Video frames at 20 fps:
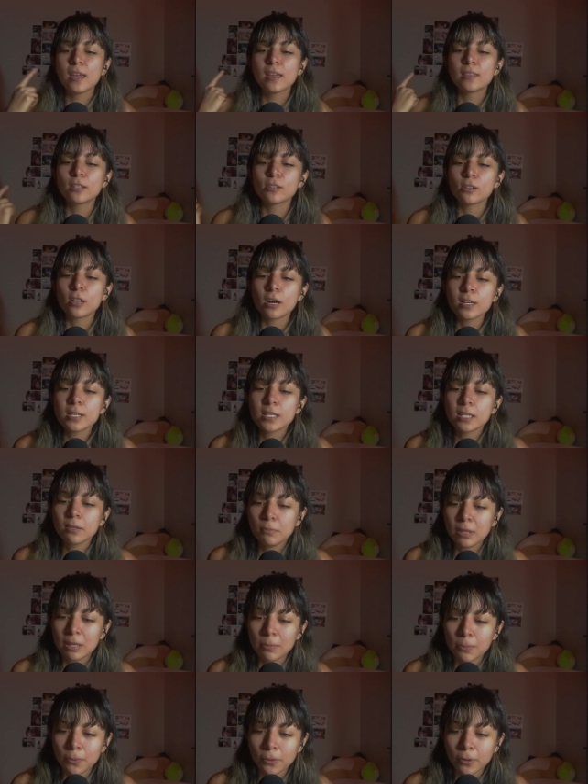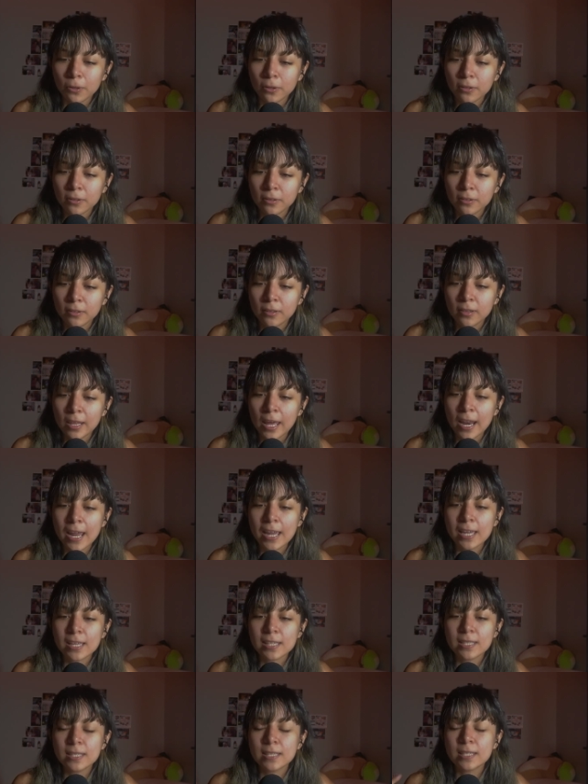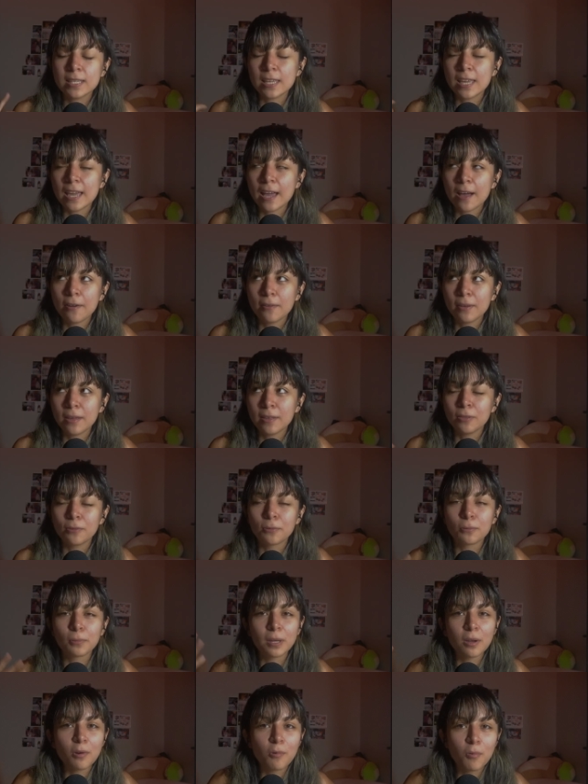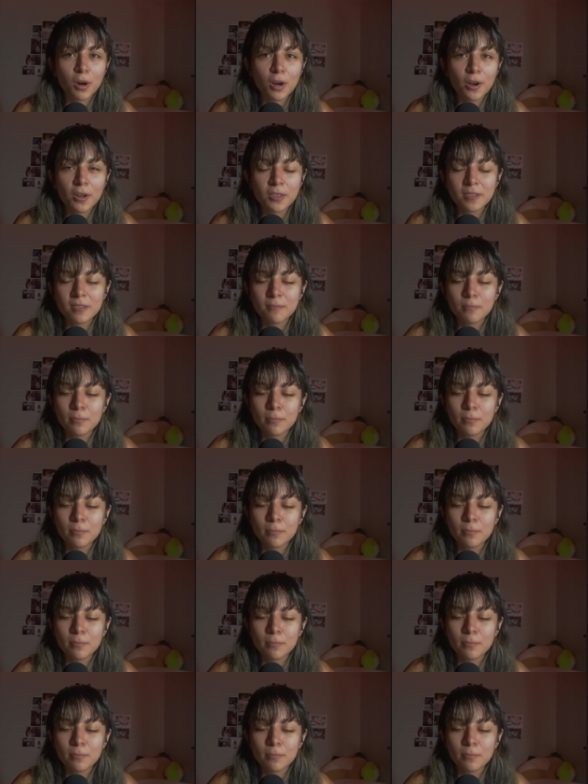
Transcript: There are some people that I see out in the real world,